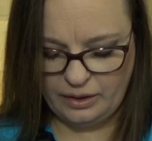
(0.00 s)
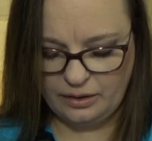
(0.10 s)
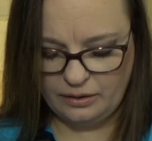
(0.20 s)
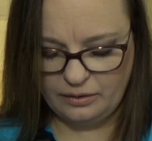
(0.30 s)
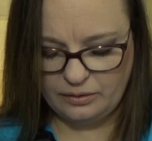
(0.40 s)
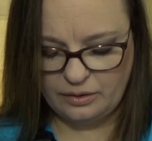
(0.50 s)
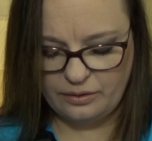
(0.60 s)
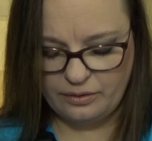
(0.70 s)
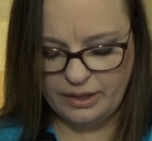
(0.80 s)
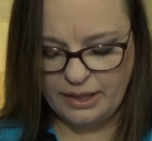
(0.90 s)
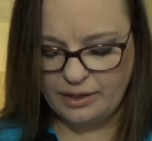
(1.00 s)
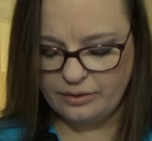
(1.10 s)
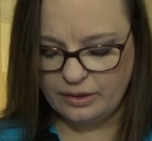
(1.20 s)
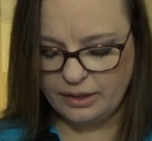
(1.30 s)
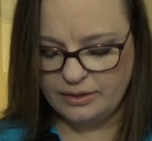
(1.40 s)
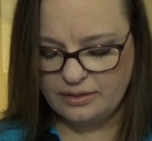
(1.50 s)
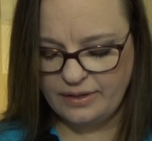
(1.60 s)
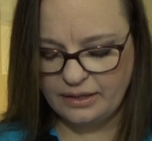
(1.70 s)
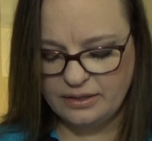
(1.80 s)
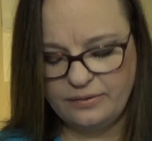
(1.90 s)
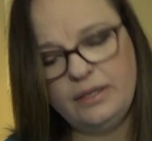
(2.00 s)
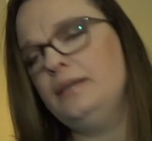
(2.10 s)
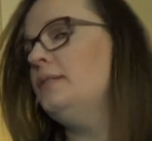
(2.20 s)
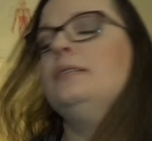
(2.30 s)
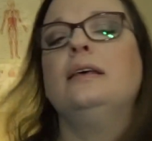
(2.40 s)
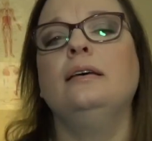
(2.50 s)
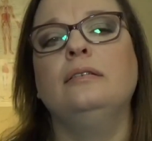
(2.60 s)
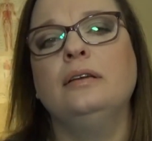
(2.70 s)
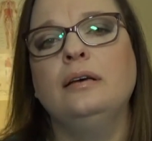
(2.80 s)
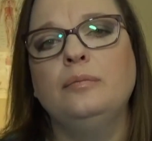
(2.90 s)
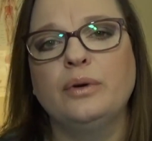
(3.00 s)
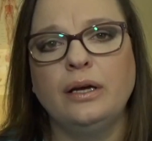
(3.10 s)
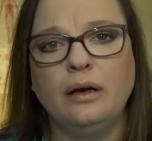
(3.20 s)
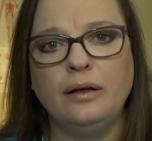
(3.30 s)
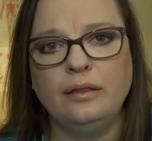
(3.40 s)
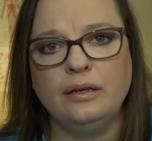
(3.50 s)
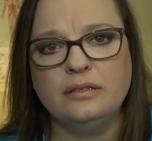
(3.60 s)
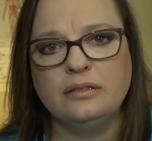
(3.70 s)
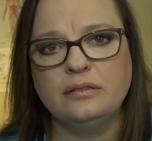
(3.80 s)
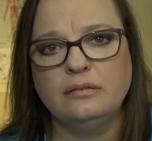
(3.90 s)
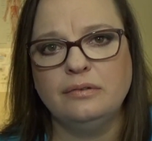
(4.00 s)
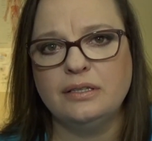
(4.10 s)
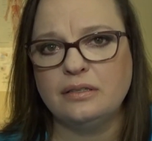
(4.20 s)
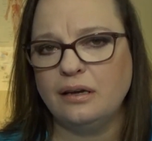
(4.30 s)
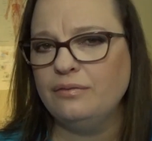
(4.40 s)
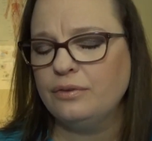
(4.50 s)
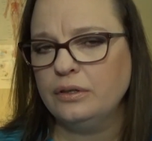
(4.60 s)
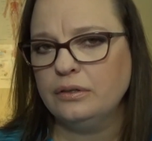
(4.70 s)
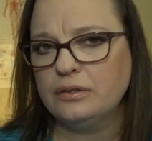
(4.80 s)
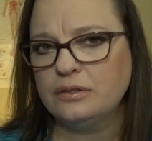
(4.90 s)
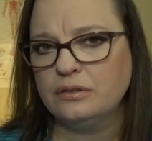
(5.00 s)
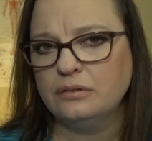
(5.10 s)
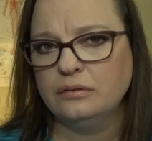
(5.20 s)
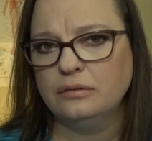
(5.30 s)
And are there any other kinds of activities that bring on this discomfort?